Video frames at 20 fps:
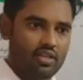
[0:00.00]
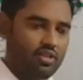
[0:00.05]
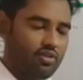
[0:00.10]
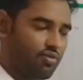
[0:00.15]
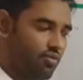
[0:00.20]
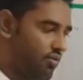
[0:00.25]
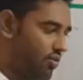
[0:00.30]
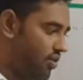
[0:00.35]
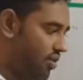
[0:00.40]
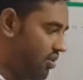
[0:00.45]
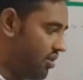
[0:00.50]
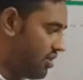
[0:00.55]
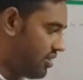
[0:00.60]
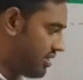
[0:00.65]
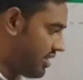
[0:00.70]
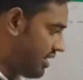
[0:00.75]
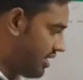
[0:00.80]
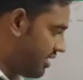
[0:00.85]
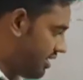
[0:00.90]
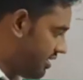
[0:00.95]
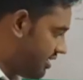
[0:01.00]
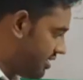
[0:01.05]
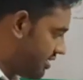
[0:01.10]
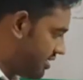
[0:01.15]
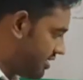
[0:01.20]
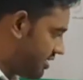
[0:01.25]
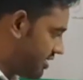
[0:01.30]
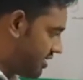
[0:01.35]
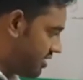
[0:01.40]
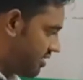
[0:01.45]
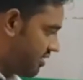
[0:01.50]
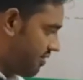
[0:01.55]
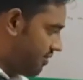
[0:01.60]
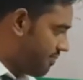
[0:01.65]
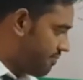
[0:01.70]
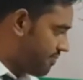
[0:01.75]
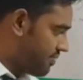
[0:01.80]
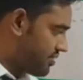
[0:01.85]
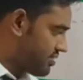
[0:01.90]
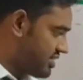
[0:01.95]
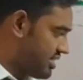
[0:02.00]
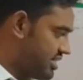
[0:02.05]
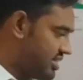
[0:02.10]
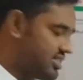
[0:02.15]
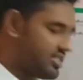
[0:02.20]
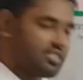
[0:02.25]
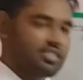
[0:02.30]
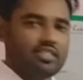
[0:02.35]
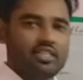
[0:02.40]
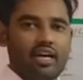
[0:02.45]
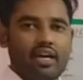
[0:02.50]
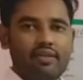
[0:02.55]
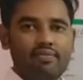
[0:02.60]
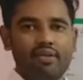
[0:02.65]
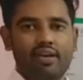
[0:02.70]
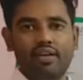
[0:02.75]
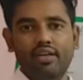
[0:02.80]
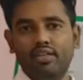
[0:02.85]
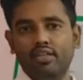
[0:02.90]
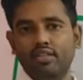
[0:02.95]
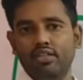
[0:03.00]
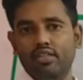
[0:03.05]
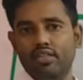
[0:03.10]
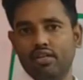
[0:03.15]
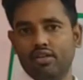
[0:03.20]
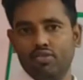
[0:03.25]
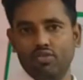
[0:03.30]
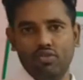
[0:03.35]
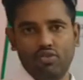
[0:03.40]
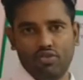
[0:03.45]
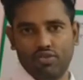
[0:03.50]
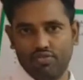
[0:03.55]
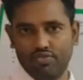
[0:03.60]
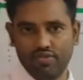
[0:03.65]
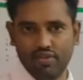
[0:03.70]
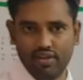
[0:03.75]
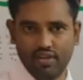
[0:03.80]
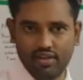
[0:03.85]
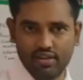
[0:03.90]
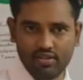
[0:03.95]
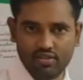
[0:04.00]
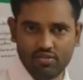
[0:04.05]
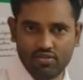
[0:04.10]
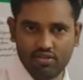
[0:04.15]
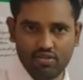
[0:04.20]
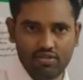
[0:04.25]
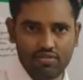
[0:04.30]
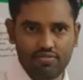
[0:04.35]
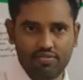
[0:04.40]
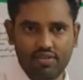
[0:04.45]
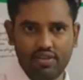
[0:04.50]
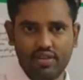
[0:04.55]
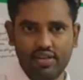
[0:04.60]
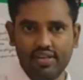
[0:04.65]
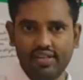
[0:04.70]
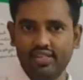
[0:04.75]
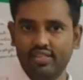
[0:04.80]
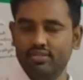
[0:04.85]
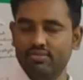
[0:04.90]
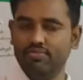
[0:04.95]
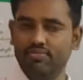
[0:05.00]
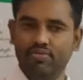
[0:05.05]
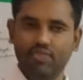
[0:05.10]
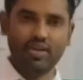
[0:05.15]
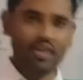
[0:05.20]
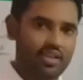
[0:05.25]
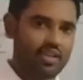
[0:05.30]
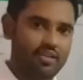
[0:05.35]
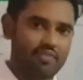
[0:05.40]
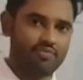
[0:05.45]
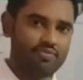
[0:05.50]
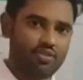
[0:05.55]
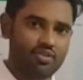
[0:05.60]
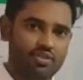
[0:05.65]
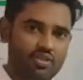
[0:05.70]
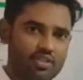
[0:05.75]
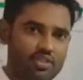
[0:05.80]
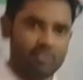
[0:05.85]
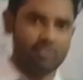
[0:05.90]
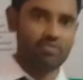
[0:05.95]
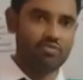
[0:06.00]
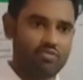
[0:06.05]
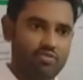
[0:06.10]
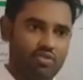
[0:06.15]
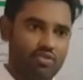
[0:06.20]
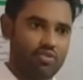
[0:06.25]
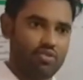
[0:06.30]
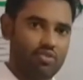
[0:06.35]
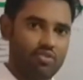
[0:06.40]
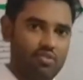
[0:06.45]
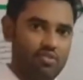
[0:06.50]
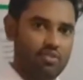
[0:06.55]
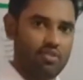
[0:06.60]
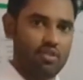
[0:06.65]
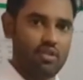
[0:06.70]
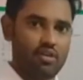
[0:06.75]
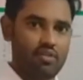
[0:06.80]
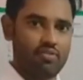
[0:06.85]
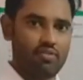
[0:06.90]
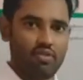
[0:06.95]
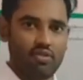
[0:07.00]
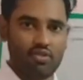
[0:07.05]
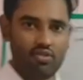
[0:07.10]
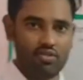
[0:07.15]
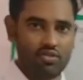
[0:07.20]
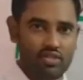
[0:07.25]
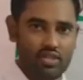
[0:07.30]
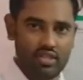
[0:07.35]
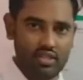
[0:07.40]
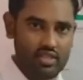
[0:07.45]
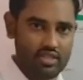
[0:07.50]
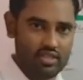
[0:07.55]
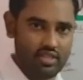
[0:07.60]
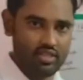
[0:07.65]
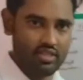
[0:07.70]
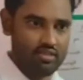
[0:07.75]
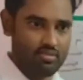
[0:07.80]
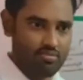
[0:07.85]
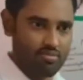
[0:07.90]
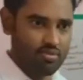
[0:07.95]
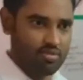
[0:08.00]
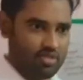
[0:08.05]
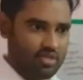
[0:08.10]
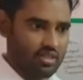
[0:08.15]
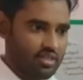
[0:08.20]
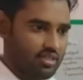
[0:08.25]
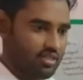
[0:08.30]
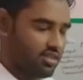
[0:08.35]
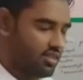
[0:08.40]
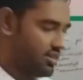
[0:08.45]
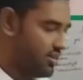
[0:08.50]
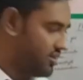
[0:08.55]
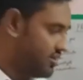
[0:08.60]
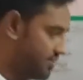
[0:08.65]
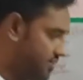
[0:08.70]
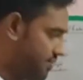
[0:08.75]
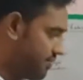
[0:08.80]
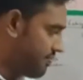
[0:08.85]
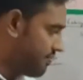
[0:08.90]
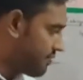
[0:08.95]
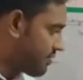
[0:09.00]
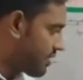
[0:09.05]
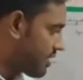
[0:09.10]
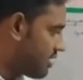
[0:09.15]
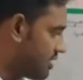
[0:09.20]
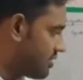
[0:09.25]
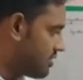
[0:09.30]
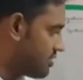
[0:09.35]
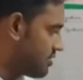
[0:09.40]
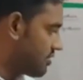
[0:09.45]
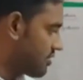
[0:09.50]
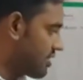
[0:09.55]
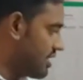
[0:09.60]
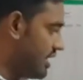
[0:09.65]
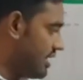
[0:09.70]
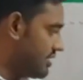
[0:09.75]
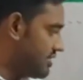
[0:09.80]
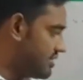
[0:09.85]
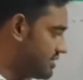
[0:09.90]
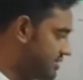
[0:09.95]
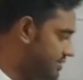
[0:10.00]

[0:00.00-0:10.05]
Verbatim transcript: All the process done by the chlorophyll. Chlorophyll is very important for photosynthesis process. So class,